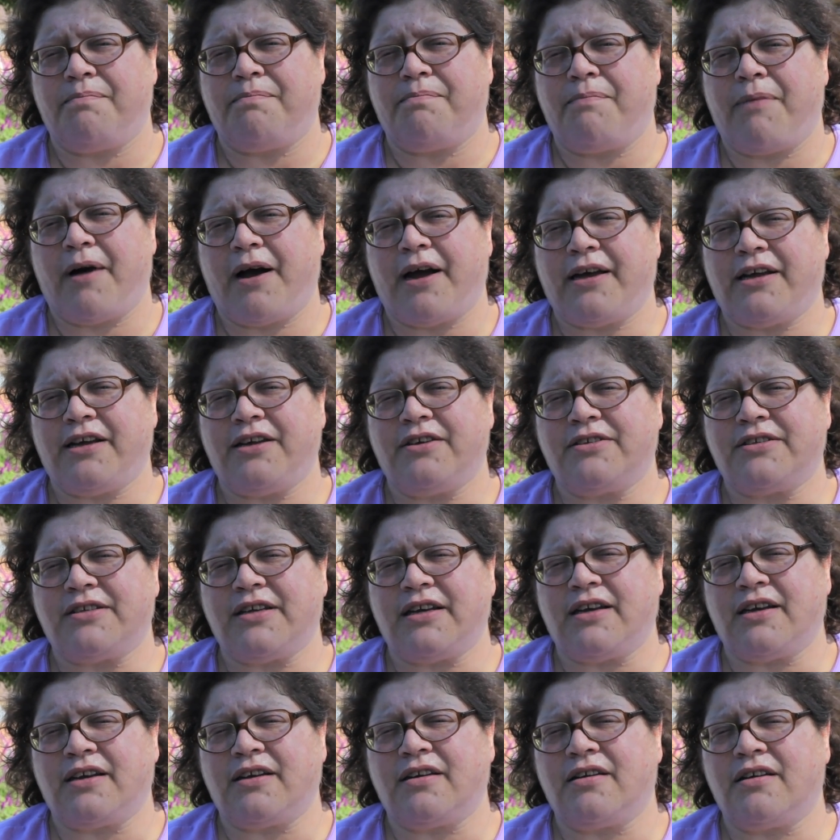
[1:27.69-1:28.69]
by
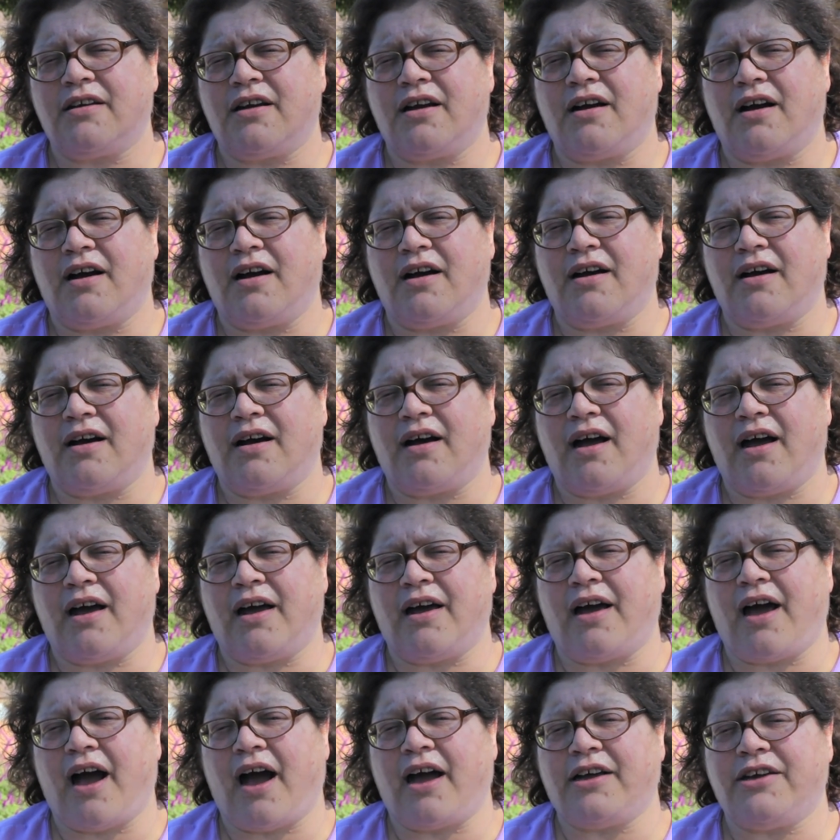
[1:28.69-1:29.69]
using, uh,
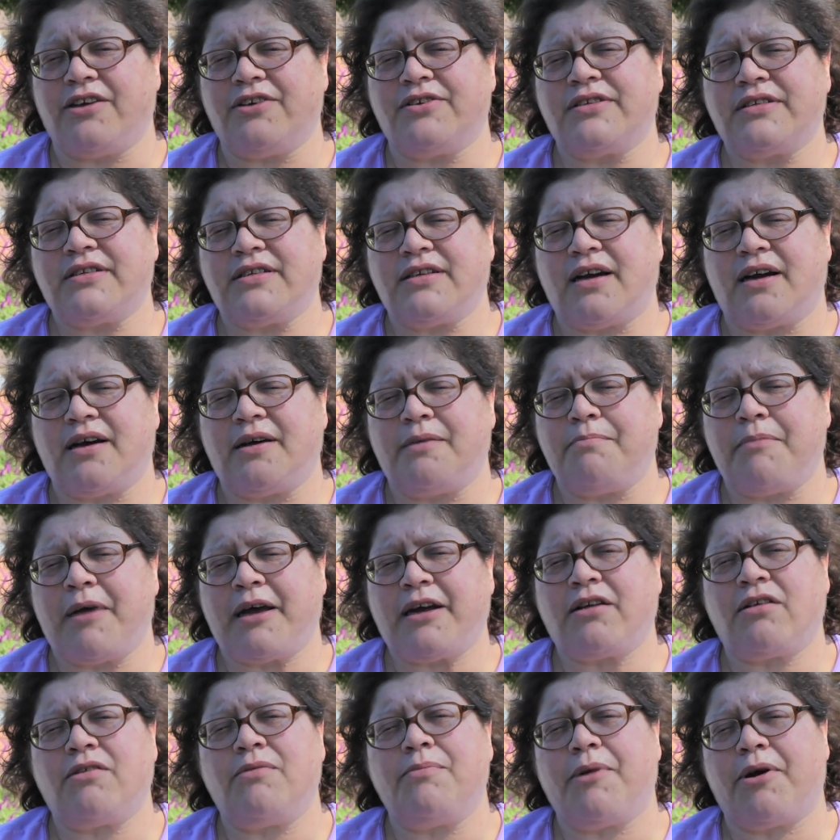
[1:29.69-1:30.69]
I used uh,
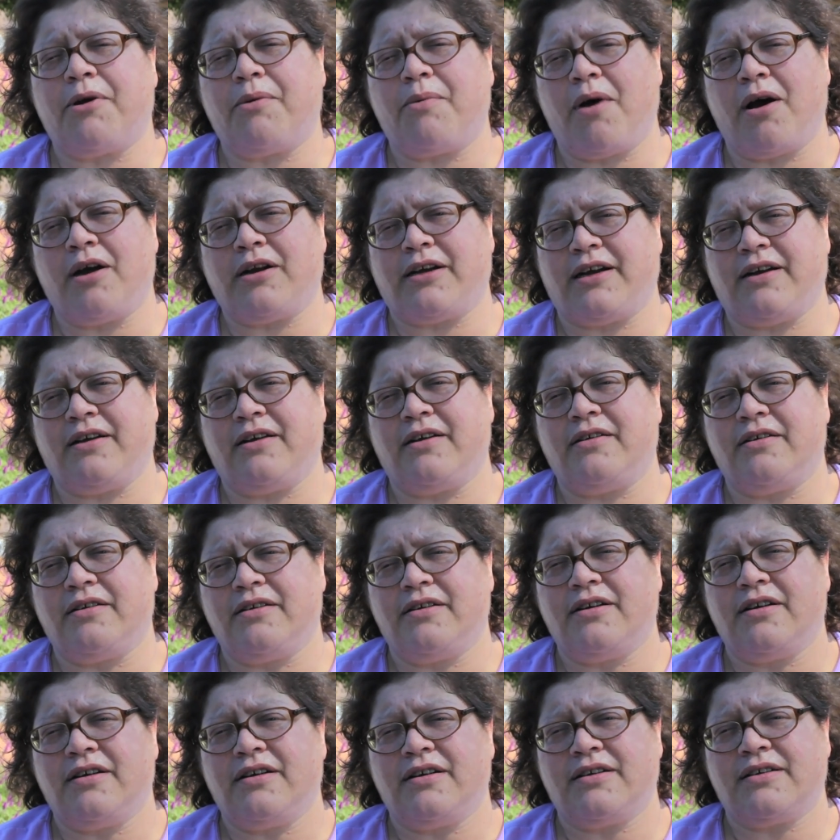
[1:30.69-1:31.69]
medical marijuana
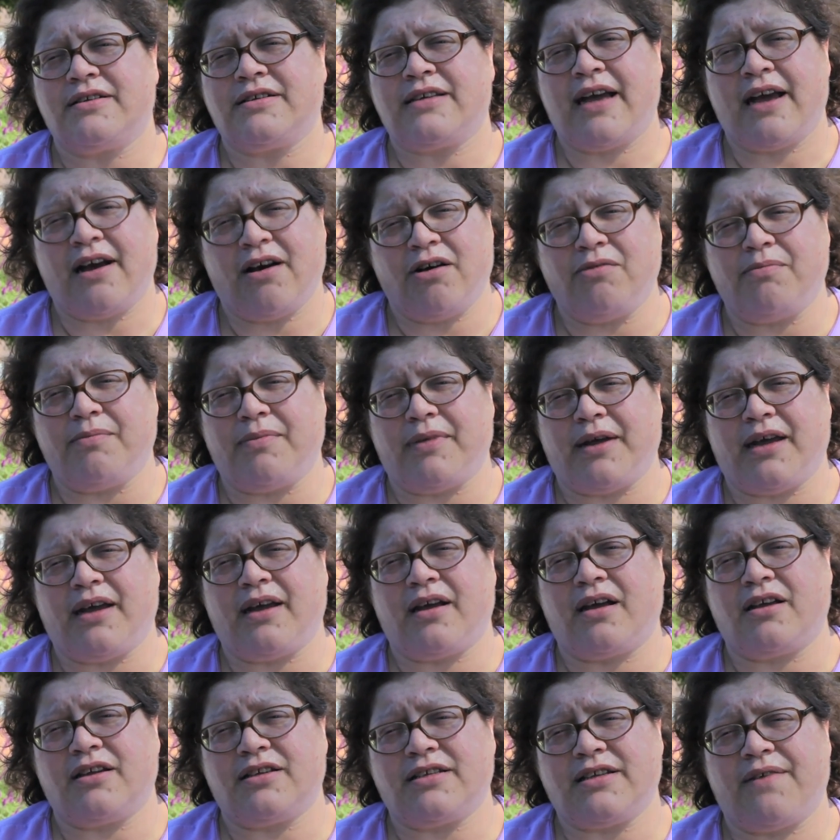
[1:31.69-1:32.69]
to help me
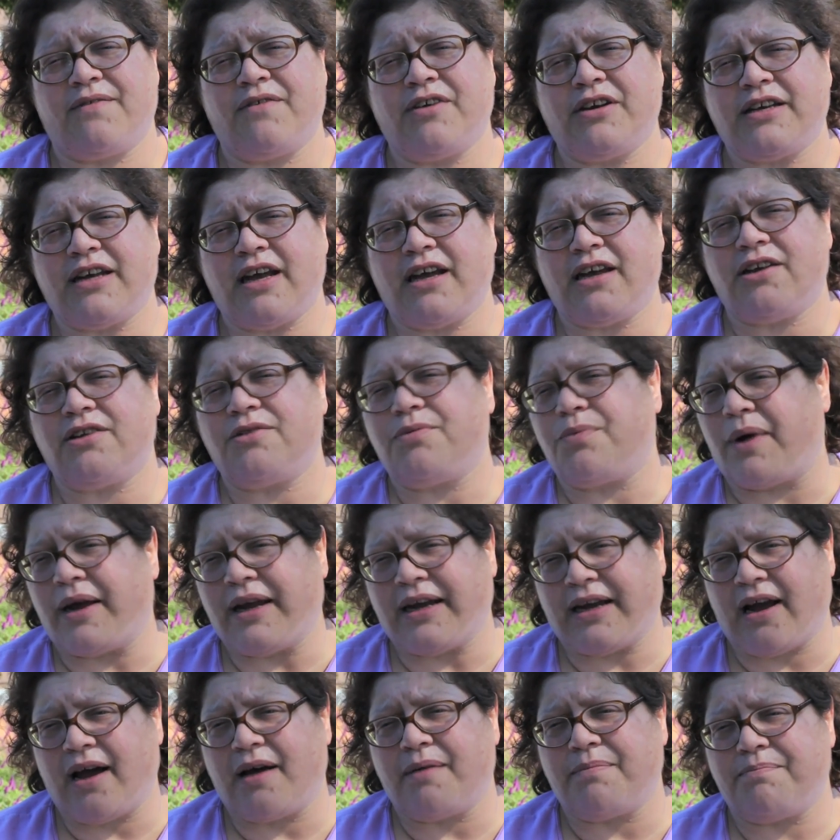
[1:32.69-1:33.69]
because every day you'd
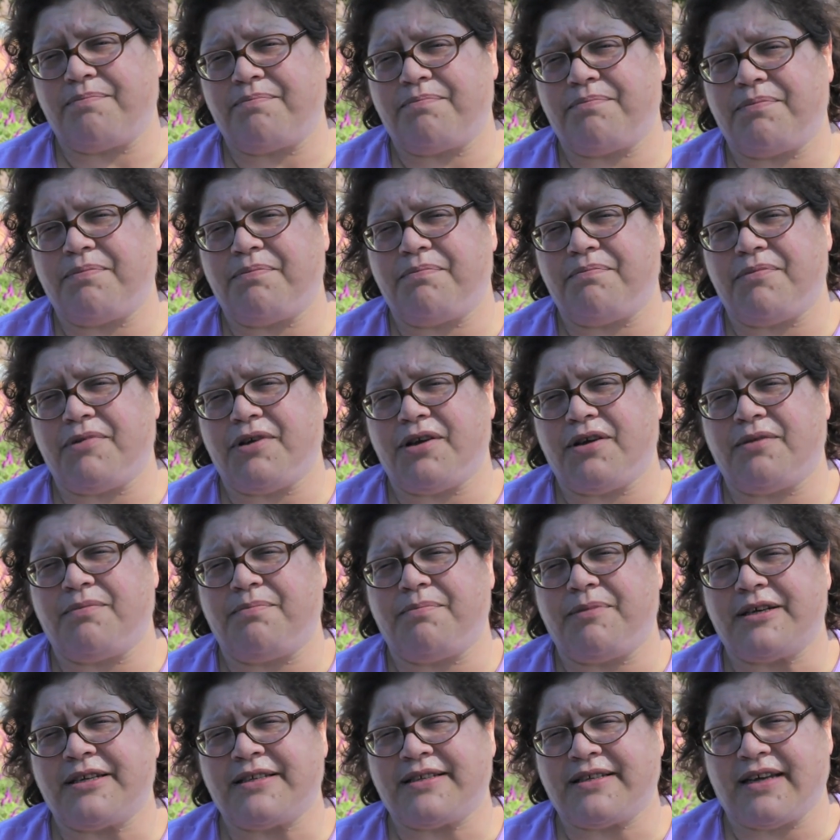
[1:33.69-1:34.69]
wake up, you'd
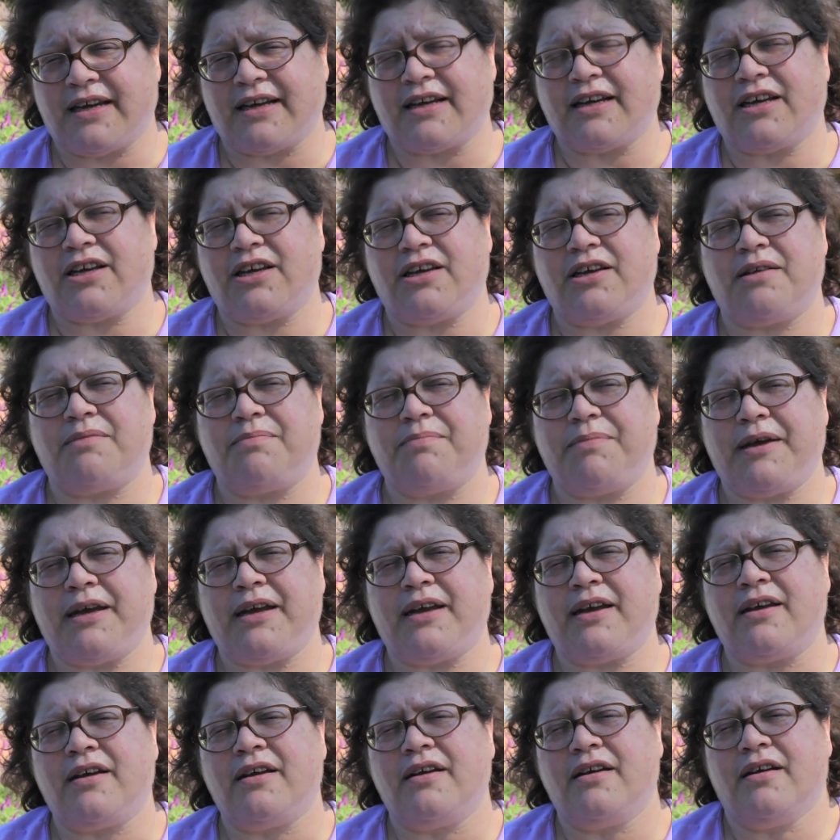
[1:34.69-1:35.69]
be sick, you'd
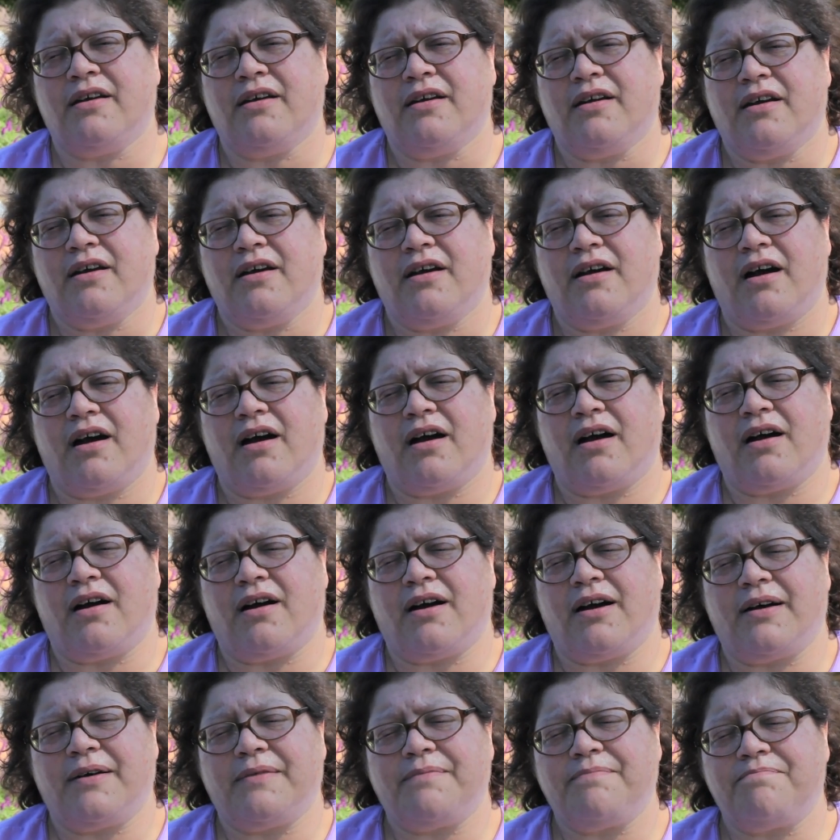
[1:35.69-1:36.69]
be
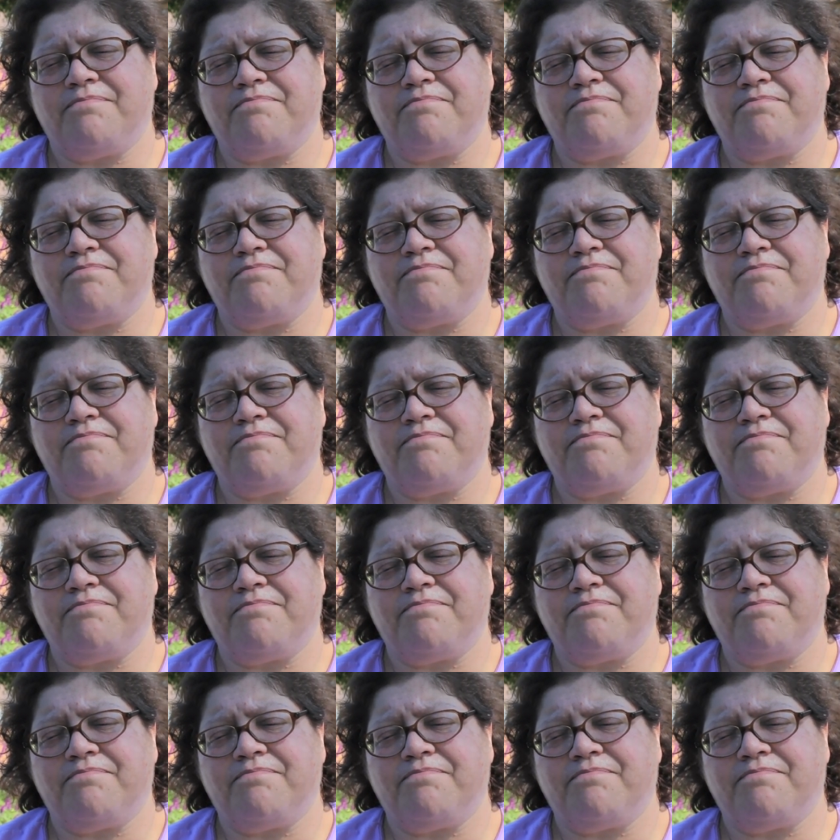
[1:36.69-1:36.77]
uh,